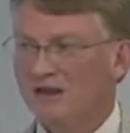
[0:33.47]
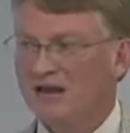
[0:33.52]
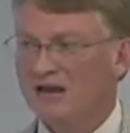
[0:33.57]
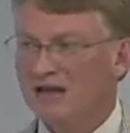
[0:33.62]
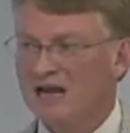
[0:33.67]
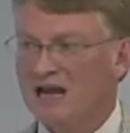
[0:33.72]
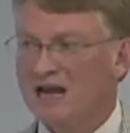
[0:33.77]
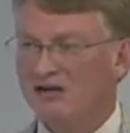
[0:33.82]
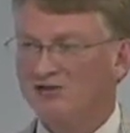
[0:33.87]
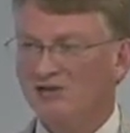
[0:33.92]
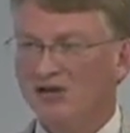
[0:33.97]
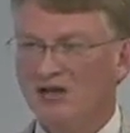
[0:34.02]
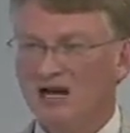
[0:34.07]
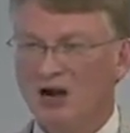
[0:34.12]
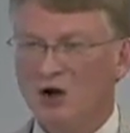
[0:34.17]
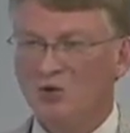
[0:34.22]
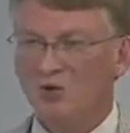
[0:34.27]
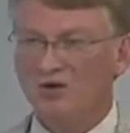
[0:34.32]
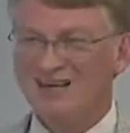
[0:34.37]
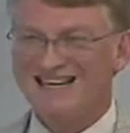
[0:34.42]
He actually
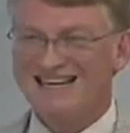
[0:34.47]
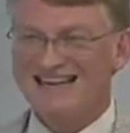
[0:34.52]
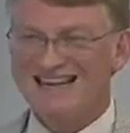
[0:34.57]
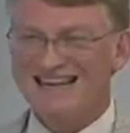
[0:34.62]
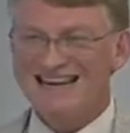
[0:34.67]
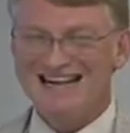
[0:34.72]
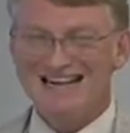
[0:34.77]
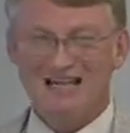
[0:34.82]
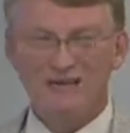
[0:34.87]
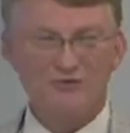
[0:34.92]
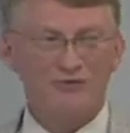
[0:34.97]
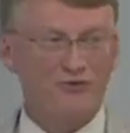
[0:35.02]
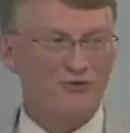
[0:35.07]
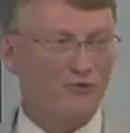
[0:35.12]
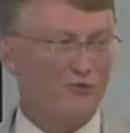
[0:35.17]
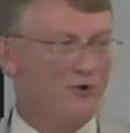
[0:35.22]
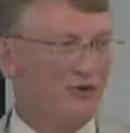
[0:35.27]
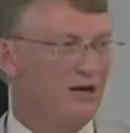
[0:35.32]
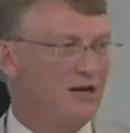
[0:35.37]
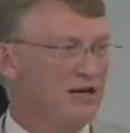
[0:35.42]
only needed
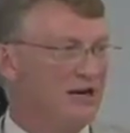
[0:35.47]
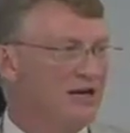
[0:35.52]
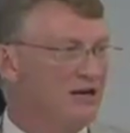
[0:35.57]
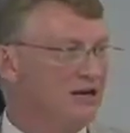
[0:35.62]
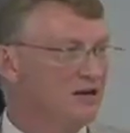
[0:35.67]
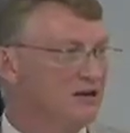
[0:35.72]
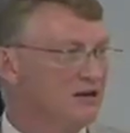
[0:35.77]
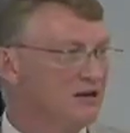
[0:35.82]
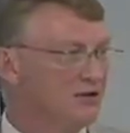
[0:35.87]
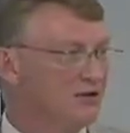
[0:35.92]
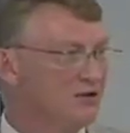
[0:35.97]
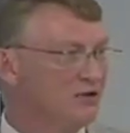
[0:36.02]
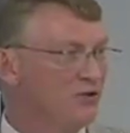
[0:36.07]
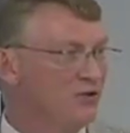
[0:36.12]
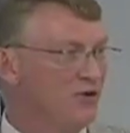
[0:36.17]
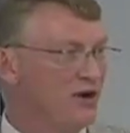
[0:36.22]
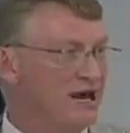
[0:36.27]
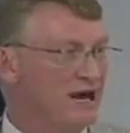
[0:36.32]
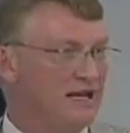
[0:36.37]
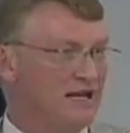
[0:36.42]
3
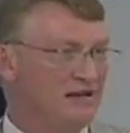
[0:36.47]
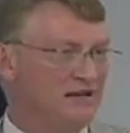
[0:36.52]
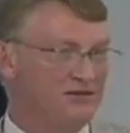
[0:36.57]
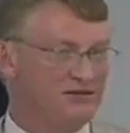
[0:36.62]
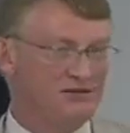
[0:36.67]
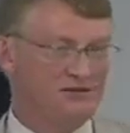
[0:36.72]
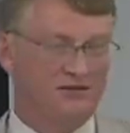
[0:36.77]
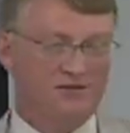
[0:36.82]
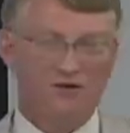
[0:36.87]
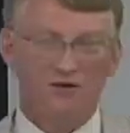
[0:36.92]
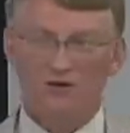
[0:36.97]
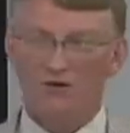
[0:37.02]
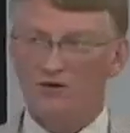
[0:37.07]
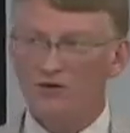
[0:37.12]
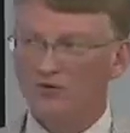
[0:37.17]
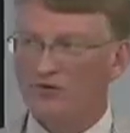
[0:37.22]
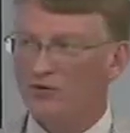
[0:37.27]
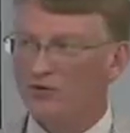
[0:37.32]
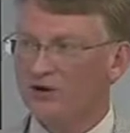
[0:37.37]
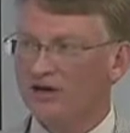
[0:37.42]
credits
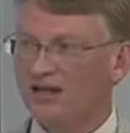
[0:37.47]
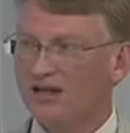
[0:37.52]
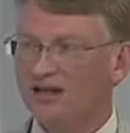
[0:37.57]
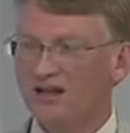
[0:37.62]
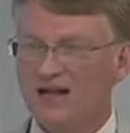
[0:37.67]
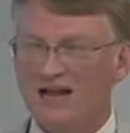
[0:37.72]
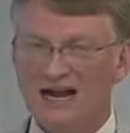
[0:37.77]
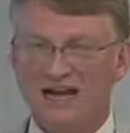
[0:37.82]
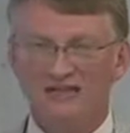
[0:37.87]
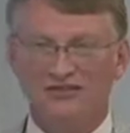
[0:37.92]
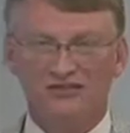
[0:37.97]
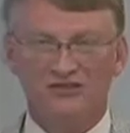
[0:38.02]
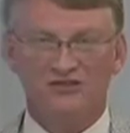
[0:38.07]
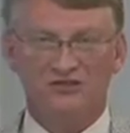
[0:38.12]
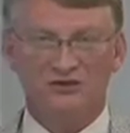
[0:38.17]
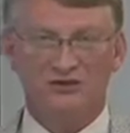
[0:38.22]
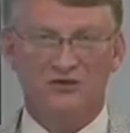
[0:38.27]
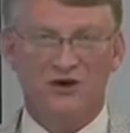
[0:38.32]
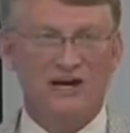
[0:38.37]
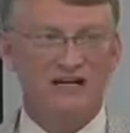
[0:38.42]
or 3 classes
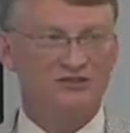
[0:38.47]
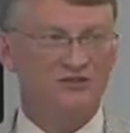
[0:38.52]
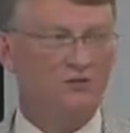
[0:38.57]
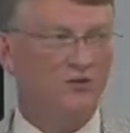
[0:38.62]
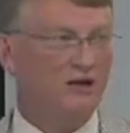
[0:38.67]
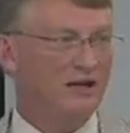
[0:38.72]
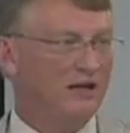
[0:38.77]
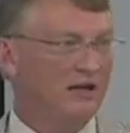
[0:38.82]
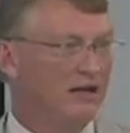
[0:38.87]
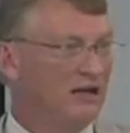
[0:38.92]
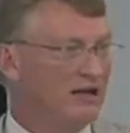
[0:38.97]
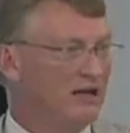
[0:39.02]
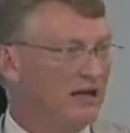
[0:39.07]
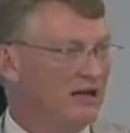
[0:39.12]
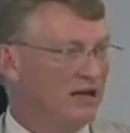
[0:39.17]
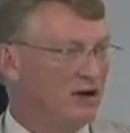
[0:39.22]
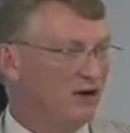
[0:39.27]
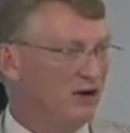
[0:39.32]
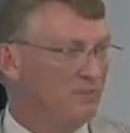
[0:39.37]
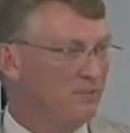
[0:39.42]
to graduate.
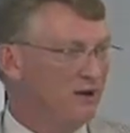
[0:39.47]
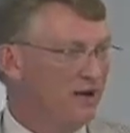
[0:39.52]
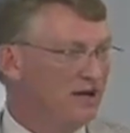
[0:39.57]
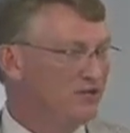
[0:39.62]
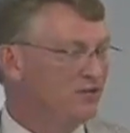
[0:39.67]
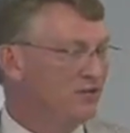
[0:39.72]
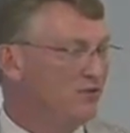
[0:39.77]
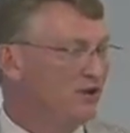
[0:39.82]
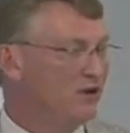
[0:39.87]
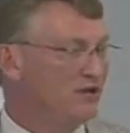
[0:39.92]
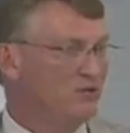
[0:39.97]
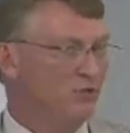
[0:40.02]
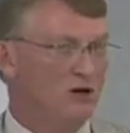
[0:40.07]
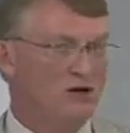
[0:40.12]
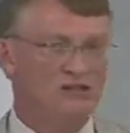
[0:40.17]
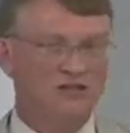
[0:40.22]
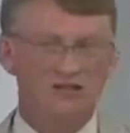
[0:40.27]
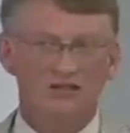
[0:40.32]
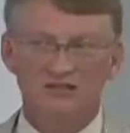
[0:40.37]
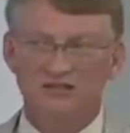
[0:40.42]
He'd already passed the
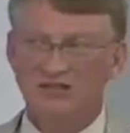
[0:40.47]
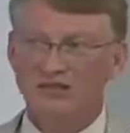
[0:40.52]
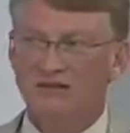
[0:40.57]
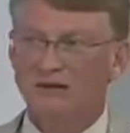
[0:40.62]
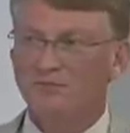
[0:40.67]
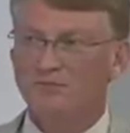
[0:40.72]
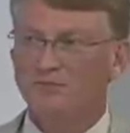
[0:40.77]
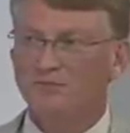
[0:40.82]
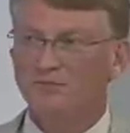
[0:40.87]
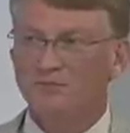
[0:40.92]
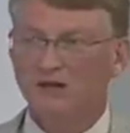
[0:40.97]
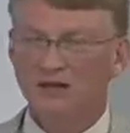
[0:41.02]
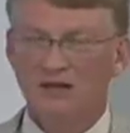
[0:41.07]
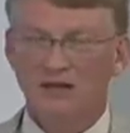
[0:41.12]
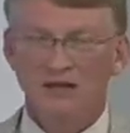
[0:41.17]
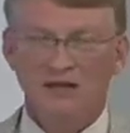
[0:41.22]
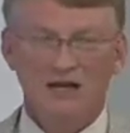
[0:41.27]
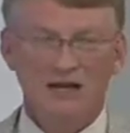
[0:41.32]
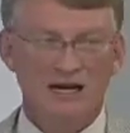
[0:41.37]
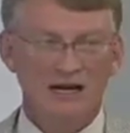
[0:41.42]
graduation exam.
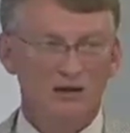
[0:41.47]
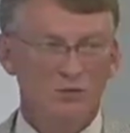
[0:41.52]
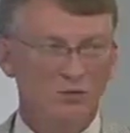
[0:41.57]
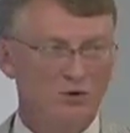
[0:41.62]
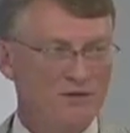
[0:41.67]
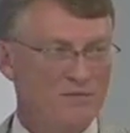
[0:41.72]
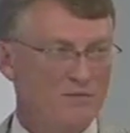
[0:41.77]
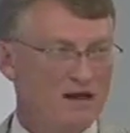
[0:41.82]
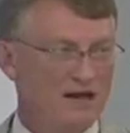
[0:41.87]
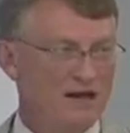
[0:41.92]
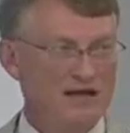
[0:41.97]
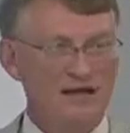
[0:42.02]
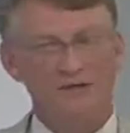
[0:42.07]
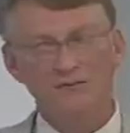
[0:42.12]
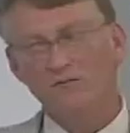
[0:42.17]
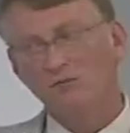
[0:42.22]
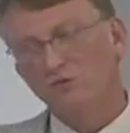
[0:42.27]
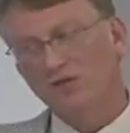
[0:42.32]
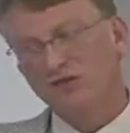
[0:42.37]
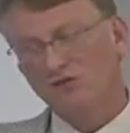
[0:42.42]
And we
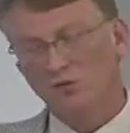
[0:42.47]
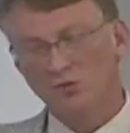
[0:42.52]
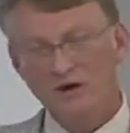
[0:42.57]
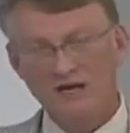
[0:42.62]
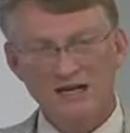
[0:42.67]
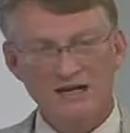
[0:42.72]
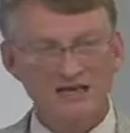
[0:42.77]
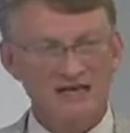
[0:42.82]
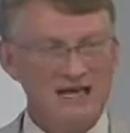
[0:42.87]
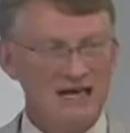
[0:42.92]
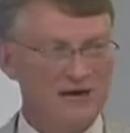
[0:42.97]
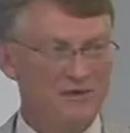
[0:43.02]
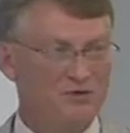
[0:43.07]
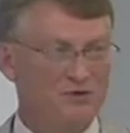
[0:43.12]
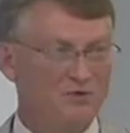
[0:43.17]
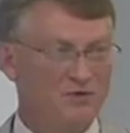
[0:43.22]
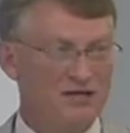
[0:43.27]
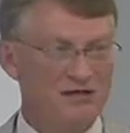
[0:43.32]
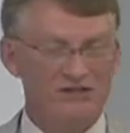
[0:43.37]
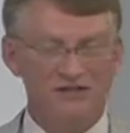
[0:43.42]
met, Miss Winn came to
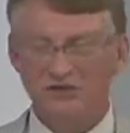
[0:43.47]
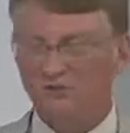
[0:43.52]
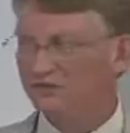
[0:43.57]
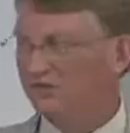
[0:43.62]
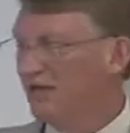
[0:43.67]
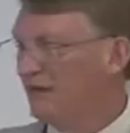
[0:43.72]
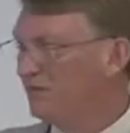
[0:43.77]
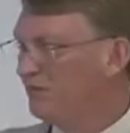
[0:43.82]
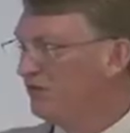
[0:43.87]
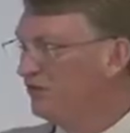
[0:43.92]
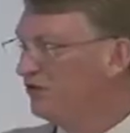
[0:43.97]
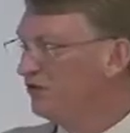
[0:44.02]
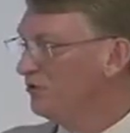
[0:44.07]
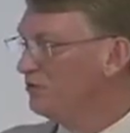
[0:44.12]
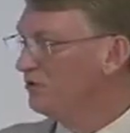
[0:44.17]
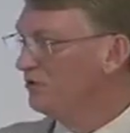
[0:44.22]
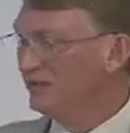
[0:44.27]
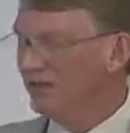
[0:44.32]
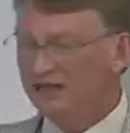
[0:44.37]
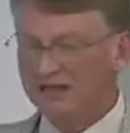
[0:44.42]
meet, she was deputy
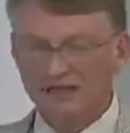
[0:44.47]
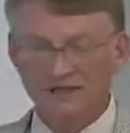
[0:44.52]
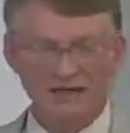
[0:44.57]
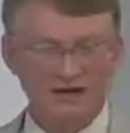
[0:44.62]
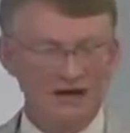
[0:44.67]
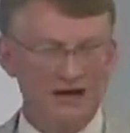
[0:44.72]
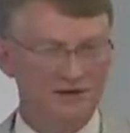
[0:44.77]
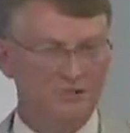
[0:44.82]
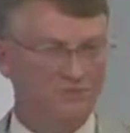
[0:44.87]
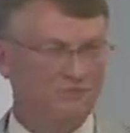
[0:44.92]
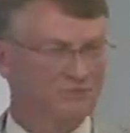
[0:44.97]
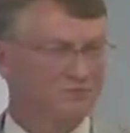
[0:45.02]
superintendent, and